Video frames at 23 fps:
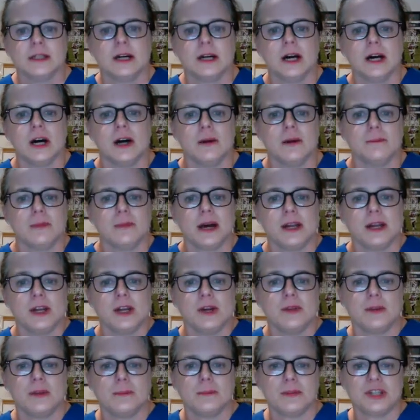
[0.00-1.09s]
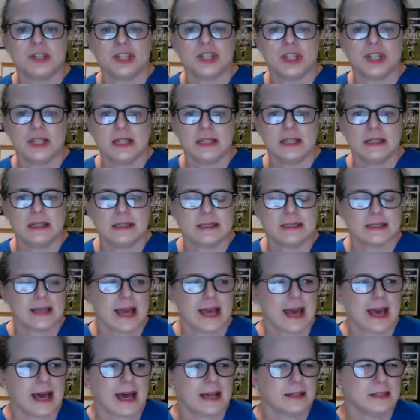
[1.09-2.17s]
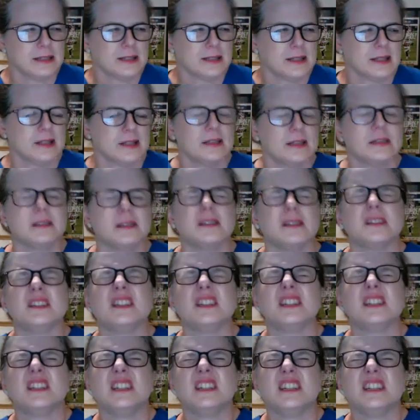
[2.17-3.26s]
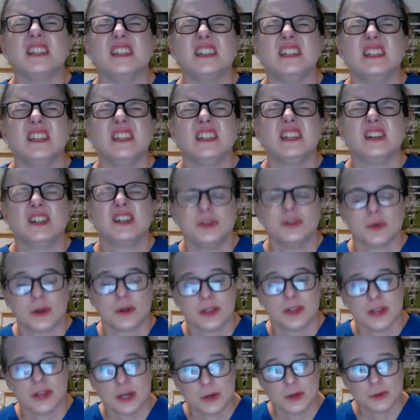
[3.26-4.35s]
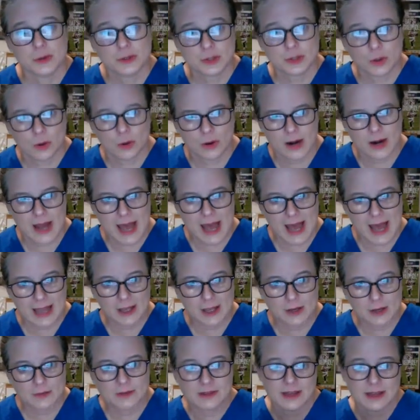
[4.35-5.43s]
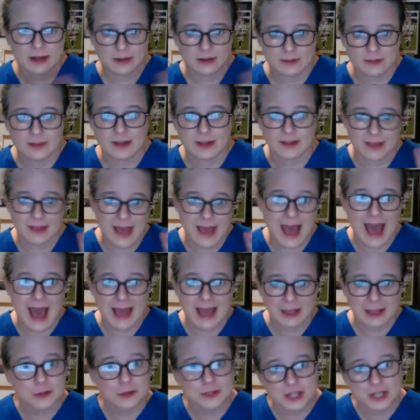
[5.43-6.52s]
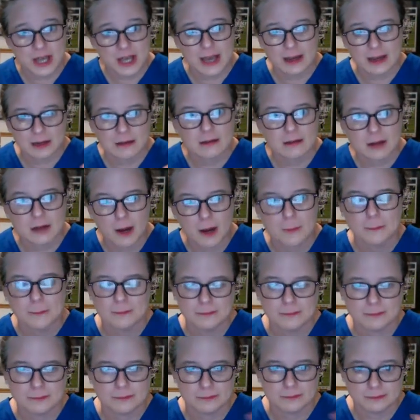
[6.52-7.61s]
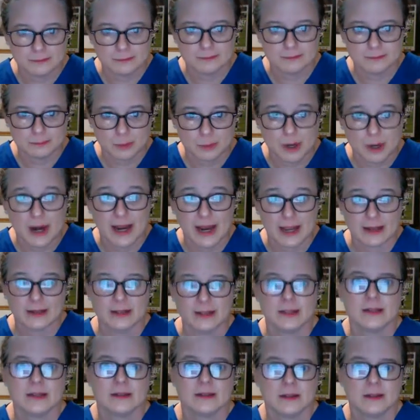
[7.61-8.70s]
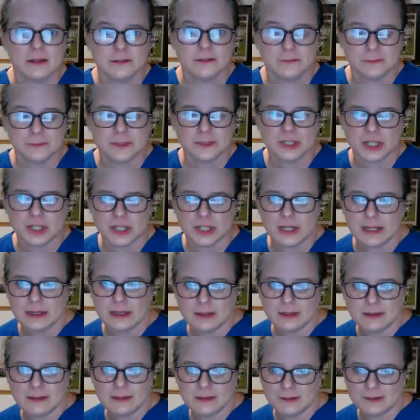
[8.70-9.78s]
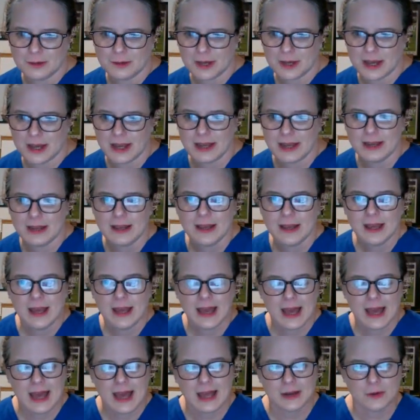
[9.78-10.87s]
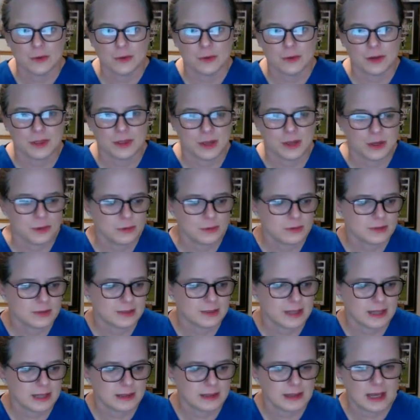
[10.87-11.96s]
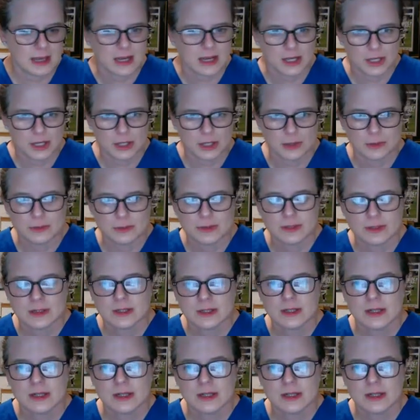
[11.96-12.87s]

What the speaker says: I know the machines at North Oaks are they're the AccuCheck brand of machine, okay, at North Oaks that they use.